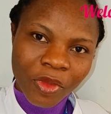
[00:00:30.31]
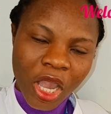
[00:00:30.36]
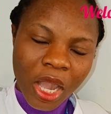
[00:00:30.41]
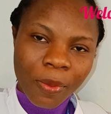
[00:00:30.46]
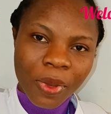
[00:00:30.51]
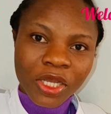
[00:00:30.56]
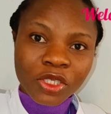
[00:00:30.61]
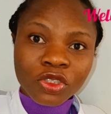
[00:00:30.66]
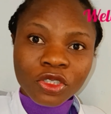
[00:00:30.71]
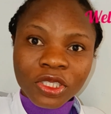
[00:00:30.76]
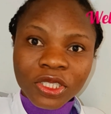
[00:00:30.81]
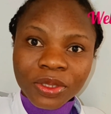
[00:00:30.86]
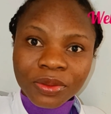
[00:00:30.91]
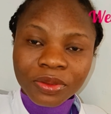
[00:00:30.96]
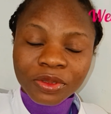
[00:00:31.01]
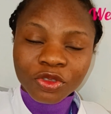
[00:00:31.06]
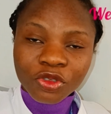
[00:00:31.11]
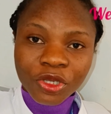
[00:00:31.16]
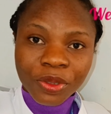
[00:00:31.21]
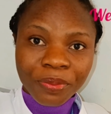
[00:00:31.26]
i'm
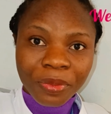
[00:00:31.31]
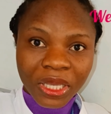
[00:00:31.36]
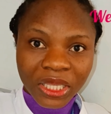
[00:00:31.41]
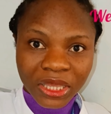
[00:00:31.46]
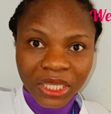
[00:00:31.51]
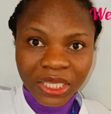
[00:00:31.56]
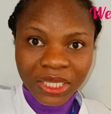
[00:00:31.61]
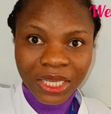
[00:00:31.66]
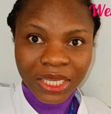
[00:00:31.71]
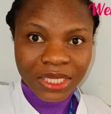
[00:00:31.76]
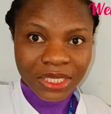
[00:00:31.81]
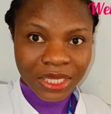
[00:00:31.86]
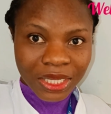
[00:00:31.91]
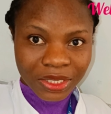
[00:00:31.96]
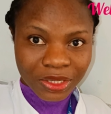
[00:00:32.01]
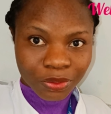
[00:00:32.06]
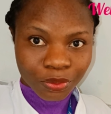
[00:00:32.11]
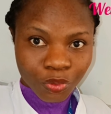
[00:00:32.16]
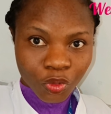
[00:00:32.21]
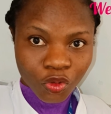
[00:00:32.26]
actually doing maintenance
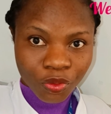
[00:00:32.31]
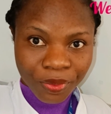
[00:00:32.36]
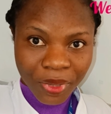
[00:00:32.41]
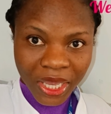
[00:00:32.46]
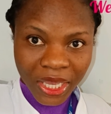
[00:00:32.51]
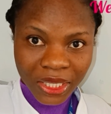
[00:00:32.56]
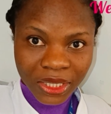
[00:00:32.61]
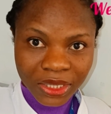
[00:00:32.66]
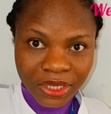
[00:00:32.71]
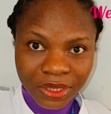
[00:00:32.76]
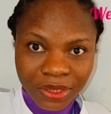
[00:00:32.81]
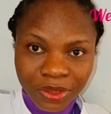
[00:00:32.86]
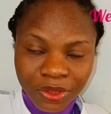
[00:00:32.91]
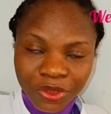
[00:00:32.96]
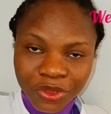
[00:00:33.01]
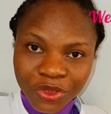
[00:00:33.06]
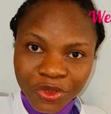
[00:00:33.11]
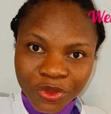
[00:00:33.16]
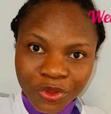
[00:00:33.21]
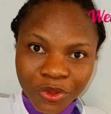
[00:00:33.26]
at the moment
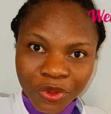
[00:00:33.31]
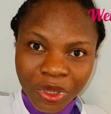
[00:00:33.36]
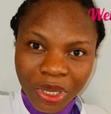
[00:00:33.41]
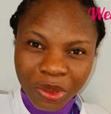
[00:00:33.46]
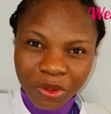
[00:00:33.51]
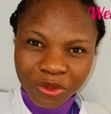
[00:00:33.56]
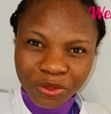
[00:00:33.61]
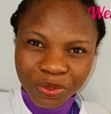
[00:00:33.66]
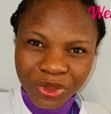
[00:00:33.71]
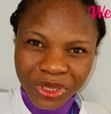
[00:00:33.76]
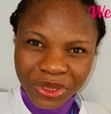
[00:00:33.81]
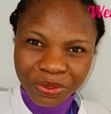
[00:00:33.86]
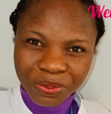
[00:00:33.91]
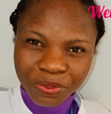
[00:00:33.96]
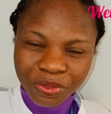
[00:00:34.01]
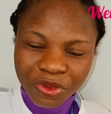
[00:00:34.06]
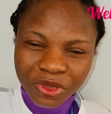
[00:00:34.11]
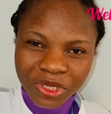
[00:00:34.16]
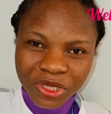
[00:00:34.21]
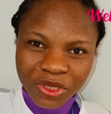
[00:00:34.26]
so i will be
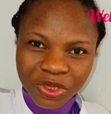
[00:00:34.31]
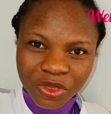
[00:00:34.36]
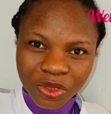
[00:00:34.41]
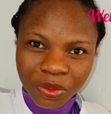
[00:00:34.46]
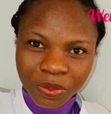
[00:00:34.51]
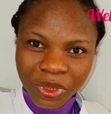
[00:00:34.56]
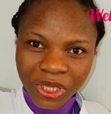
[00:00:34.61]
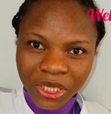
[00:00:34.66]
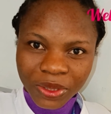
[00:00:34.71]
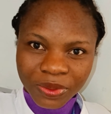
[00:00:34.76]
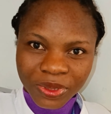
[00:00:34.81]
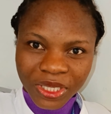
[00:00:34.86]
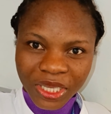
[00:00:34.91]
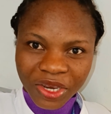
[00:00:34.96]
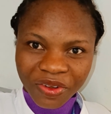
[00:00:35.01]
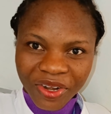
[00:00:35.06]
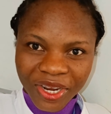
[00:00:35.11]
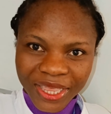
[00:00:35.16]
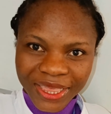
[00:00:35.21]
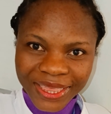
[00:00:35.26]
putting some clips
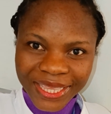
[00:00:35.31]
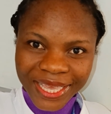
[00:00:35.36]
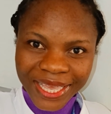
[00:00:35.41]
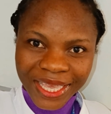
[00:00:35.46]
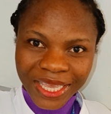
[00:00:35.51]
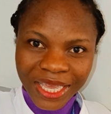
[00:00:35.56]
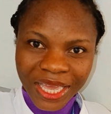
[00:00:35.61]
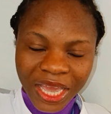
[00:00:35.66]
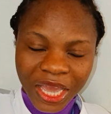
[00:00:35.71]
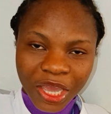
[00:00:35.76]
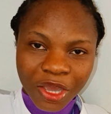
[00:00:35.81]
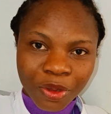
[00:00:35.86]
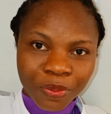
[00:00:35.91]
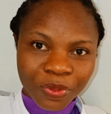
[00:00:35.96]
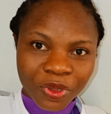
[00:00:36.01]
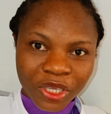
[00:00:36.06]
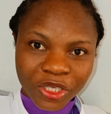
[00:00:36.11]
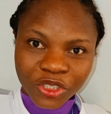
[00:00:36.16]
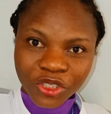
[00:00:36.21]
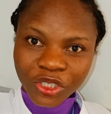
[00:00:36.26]
here and there i
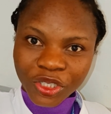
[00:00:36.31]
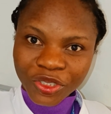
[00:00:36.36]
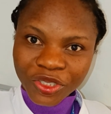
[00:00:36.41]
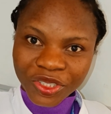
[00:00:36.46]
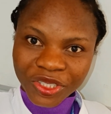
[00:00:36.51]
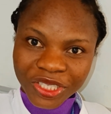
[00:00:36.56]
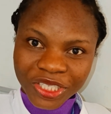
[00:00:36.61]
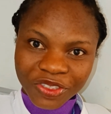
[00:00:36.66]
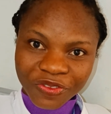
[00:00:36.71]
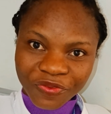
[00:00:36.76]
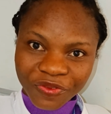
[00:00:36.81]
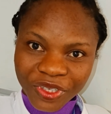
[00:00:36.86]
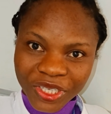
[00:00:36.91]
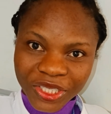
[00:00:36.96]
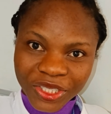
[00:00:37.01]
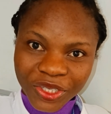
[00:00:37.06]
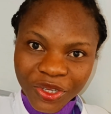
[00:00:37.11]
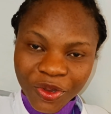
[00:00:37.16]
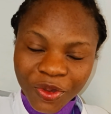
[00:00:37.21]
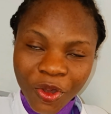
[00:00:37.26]
hope you enjoy today's
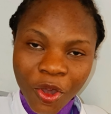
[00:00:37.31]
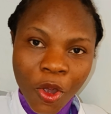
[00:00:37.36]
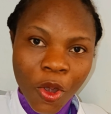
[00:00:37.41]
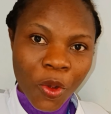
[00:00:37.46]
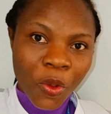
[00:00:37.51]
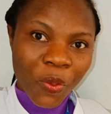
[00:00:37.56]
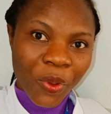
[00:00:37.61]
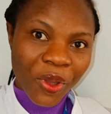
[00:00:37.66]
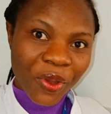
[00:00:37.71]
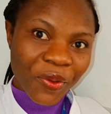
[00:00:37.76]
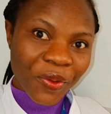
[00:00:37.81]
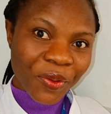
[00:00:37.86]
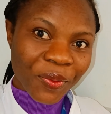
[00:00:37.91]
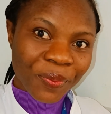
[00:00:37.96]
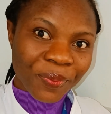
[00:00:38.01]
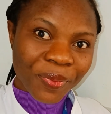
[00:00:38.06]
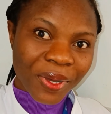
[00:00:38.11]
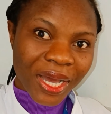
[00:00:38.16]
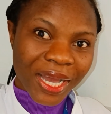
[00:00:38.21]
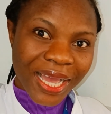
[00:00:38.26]
video
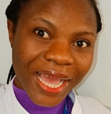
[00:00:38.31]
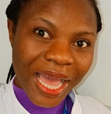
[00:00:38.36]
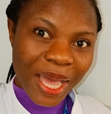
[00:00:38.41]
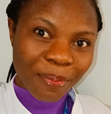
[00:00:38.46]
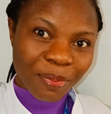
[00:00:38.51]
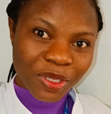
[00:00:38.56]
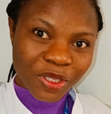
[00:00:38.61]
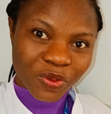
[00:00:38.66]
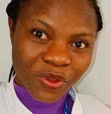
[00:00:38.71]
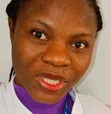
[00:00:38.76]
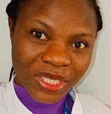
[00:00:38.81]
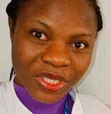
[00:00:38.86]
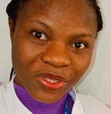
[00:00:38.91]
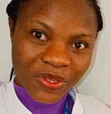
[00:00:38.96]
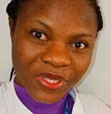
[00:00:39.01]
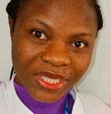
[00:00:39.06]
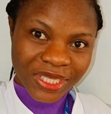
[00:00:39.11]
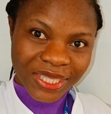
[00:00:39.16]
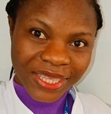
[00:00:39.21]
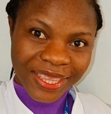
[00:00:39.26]
welcome back happy
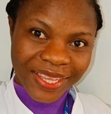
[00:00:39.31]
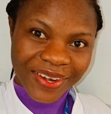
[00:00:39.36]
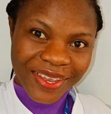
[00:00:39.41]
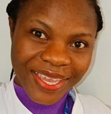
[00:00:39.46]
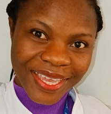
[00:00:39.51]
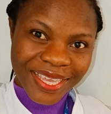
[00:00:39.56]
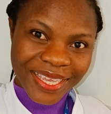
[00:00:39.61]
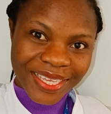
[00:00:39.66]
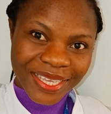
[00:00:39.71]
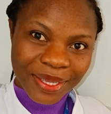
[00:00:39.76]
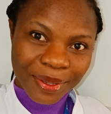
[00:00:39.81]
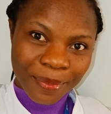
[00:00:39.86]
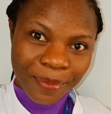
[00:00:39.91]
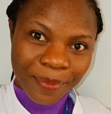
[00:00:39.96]
2023